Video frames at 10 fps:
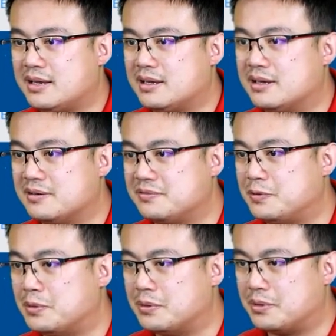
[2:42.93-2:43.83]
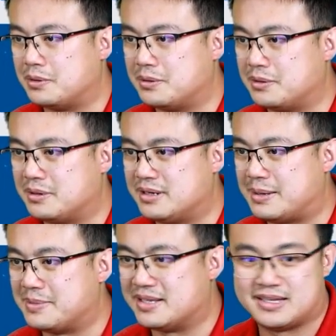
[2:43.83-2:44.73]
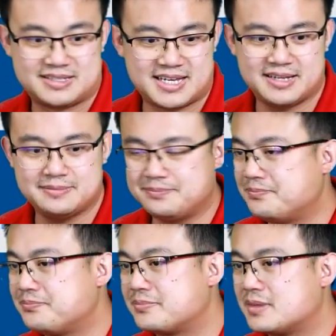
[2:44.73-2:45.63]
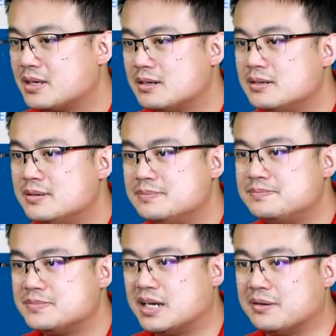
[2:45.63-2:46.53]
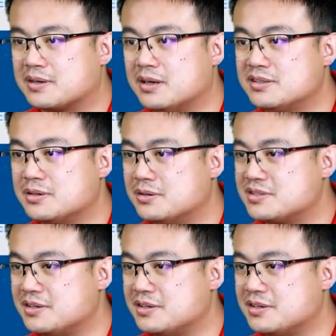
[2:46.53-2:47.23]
for number 10. We're going to also